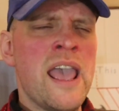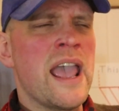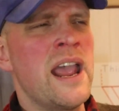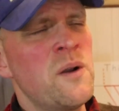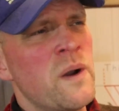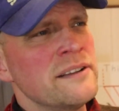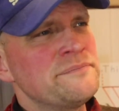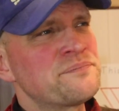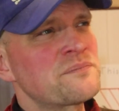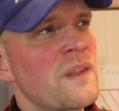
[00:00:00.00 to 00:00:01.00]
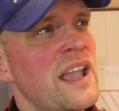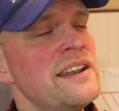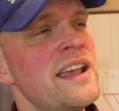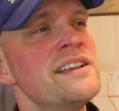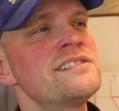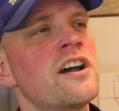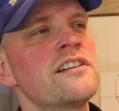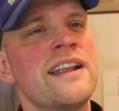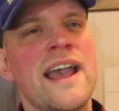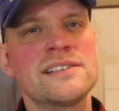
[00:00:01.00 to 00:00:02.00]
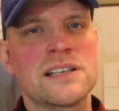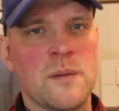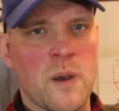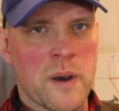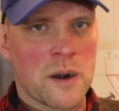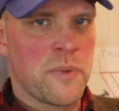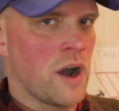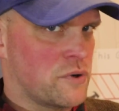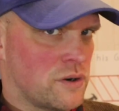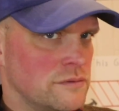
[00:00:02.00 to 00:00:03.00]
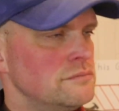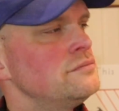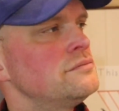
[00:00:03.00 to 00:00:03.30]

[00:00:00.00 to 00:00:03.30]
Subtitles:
Anyway. And then he started asking him about popcorn.